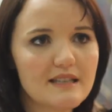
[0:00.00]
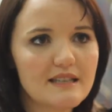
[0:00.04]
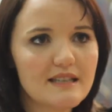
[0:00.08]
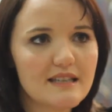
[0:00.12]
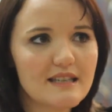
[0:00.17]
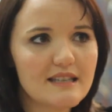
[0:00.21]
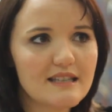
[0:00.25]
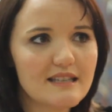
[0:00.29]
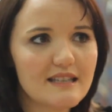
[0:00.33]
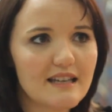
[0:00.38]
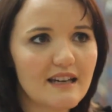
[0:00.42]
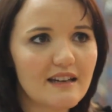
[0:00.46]

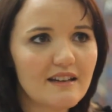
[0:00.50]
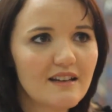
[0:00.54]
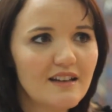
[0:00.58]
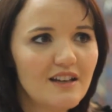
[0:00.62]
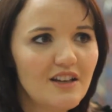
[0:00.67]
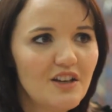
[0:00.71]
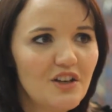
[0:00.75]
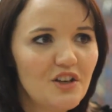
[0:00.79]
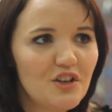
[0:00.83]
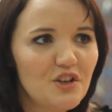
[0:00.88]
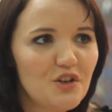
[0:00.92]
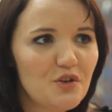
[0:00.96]
statistic,
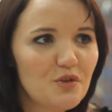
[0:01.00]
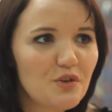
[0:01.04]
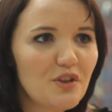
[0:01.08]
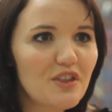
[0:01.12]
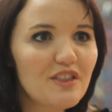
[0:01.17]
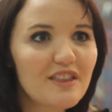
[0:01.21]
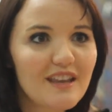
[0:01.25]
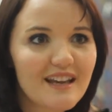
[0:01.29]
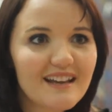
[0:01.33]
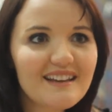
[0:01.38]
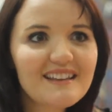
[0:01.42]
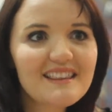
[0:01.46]
you'd
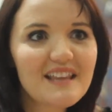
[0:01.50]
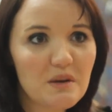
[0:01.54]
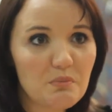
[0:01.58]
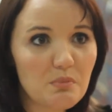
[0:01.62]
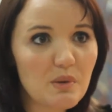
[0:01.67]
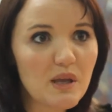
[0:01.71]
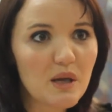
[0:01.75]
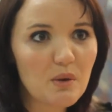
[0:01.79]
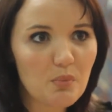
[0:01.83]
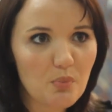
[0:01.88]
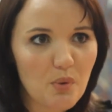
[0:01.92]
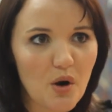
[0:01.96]
think
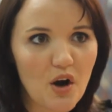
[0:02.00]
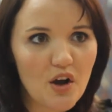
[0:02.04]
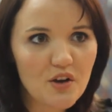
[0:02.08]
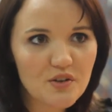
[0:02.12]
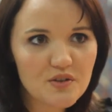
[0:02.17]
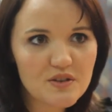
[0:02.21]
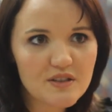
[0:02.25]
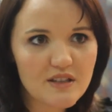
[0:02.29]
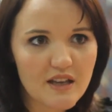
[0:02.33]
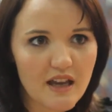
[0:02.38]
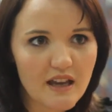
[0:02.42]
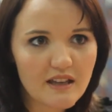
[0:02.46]
there'd be a
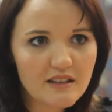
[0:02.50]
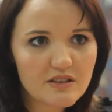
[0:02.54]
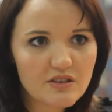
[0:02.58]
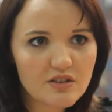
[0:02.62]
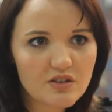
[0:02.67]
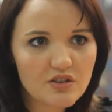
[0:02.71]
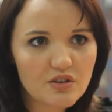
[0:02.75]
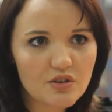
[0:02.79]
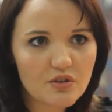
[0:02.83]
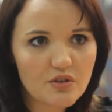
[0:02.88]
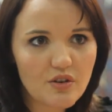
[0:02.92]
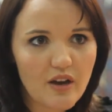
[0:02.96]
process
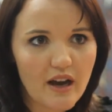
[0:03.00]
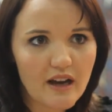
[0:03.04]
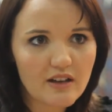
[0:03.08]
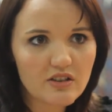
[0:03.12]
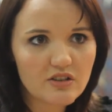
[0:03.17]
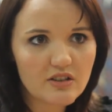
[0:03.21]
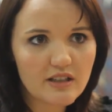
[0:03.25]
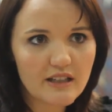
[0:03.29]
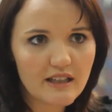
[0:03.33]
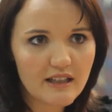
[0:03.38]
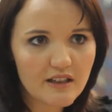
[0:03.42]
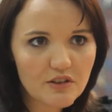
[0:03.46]
to
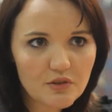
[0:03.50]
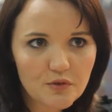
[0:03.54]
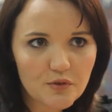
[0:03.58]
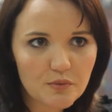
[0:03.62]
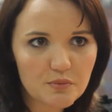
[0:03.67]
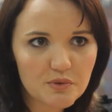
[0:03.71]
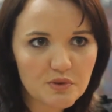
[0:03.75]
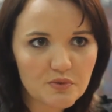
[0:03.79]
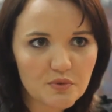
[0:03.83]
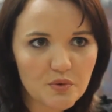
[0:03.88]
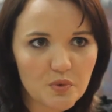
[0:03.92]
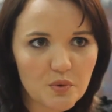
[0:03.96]
actually heal
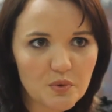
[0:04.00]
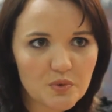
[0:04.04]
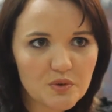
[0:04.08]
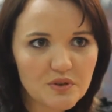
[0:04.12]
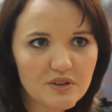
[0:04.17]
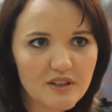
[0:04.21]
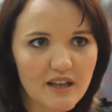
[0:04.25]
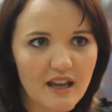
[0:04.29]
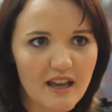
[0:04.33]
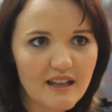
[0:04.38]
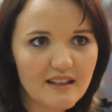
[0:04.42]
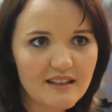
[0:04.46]
from
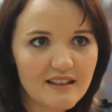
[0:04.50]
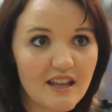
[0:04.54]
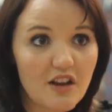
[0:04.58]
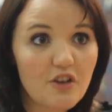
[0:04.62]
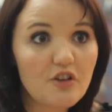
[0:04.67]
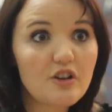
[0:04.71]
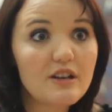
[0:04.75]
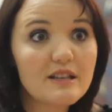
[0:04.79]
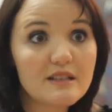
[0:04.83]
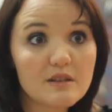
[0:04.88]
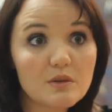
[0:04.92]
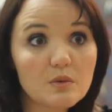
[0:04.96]
divorce, and
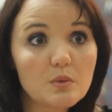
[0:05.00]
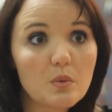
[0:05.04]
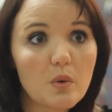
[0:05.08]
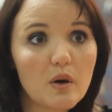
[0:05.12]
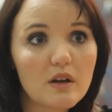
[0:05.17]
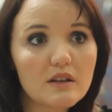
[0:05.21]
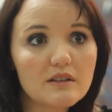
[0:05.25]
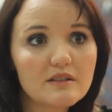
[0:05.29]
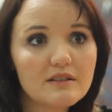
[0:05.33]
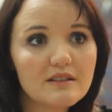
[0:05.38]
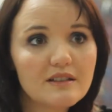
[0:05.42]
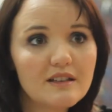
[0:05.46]
there isn't
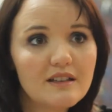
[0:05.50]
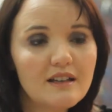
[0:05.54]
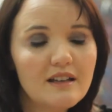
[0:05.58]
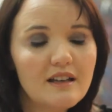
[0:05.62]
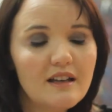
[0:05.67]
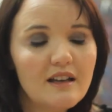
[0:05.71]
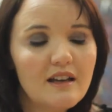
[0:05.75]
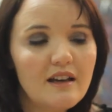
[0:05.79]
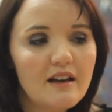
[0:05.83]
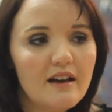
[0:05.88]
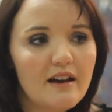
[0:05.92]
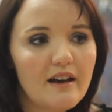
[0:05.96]
one.
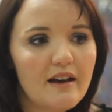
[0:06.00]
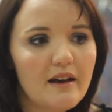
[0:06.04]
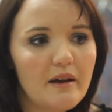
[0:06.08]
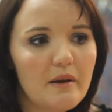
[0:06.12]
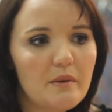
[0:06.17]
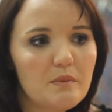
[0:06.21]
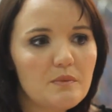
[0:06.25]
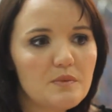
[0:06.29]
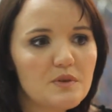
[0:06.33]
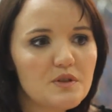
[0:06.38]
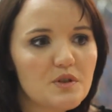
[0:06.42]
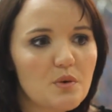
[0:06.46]

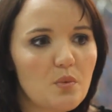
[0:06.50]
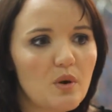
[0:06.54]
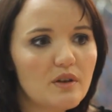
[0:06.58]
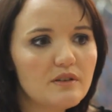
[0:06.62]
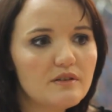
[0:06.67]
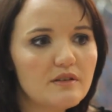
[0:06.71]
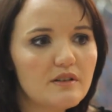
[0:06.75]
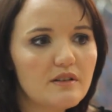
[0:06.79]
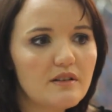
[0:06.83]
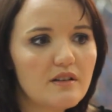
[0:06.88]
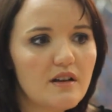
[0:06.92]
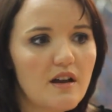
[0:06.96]
So
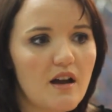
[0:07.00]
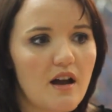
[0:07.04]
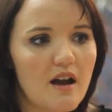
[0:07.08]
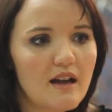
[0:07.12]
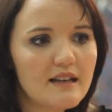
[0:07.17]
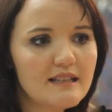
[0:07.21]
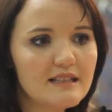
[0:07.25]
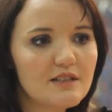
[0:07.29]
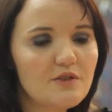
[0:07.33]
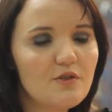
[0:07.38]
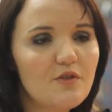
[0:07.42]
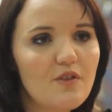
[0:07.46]
what
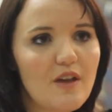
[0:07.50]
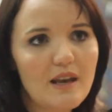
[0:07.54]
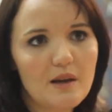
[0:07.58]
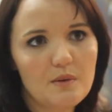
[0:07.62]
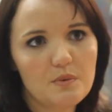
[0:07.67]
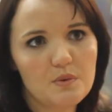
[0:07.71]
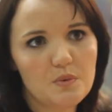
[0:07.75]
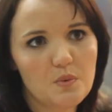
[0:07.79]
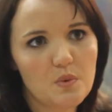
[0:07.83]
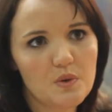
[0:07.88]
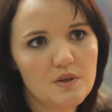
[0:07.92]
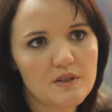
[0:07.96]
I
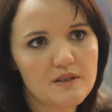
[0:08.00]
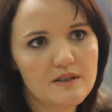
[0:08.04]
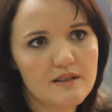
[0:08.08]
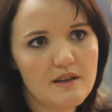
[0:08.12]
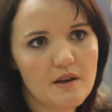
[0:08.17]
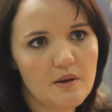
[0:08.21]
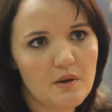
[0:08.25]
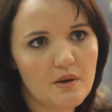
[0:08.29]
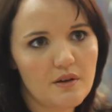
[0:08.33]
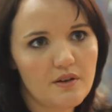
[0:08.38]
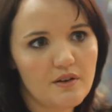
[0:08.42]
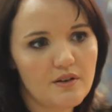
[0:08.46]
developed was
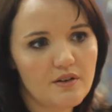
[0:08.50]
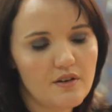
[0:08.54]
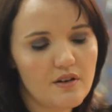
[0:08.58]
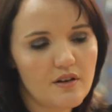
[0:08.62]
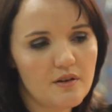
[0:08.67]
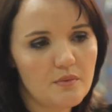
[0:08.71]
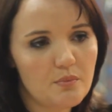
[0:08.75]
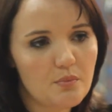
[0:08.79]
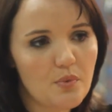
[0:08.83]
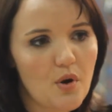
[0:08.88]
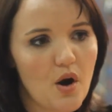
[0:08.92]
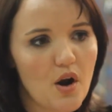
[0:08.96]

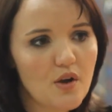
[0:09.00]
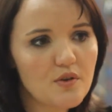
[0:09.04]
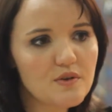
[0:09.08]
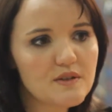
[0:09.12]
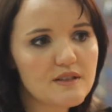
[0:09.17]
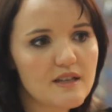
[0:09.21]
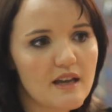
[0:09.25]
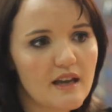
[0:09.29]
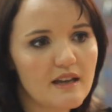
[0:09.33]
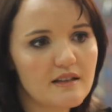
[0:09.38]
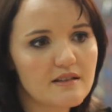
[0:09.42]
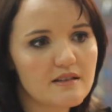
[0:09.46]
a
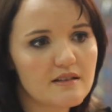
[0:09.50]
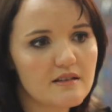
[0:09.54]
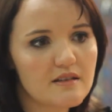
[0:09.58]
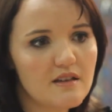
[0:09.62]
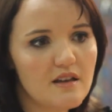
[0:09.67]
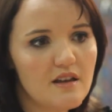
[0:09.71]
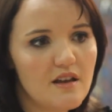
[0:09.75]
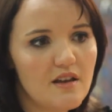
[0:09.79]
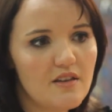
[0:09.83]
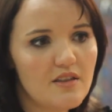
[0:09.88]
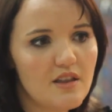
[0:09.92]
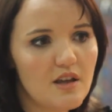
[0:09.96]
process
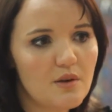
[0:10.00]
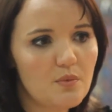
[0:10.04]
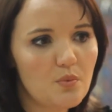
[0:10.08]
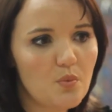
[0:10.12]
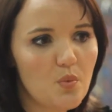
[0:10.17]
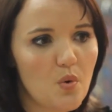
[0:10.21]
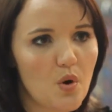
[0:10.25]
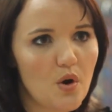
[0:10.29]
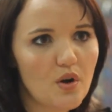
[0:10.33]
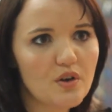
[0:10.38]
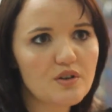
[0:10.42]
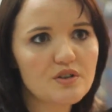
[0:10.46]
that
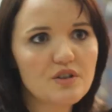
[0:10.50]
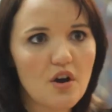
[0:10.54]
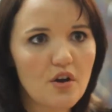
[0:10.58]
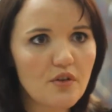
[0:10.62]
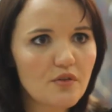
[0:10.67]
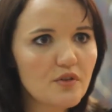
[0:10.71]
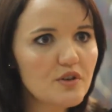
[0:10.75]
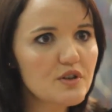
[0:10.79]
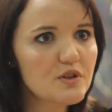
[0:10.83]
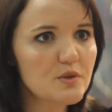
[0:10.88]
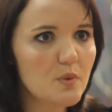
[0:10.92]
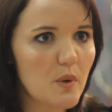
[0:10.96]
works
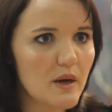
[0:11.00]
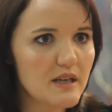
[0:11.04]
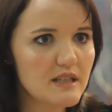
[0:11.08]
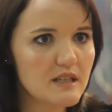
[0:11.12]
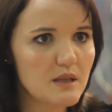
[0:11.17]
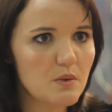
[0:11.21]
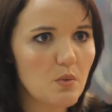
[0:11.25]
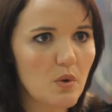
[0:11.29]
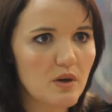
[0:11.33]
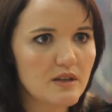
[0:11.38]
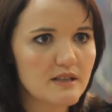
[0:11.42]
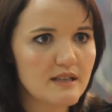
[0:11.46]
over a
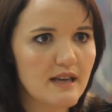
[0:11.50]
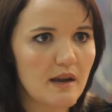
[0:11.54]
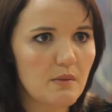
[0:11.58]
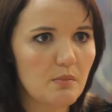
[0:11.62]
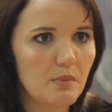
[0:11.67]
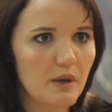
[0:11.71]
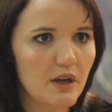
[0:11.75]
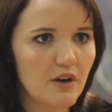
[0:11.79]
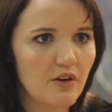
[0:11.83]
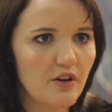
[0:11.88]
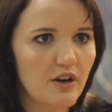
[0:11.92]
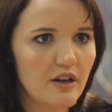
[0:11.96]

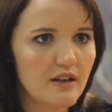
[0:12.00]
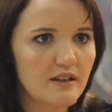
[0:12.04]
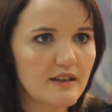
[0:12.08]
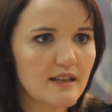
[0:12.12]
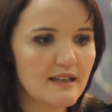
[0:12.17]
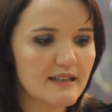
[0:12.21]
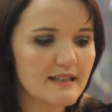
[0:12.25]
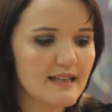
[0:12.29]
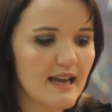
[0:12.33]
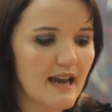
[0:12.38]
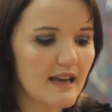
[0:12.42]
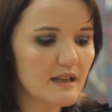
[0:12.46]
21-day period
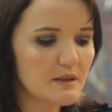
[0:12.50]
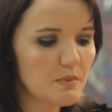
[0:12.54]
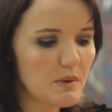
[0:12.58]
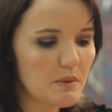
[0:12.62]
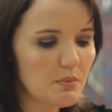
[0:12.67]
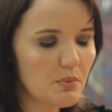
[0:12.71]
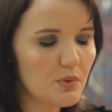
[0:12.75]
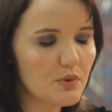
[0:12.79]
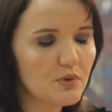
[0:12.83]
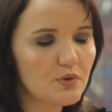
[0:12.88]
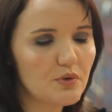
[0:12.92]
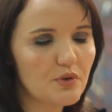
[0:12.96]
that takes
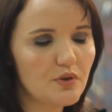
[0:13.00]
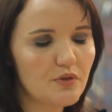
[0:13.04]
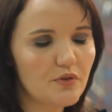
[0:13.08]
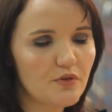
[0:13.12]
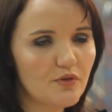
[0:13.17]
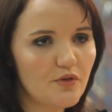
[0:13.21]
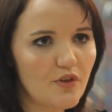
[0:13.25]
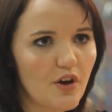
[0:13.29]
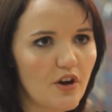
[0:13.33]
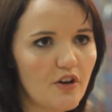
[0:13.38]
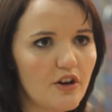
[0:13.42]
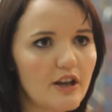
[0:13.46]
people through
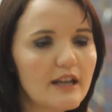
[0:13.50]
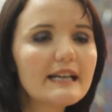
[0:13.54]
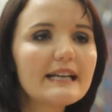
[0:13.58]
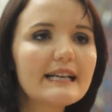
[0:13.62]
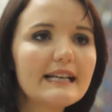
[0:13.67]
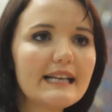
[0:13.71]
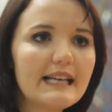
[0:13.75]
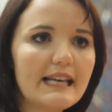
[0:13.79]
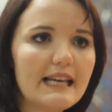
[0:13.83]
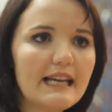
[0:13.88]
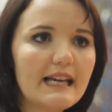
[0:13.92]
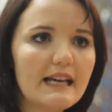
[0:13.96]
very
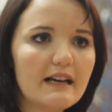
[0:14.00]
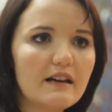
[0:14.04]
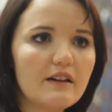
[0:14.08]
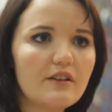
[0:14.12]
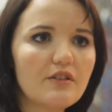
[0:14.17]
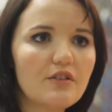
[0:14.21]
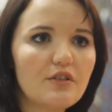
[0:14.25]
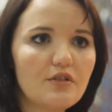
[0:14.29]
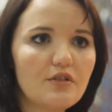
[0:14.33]
clear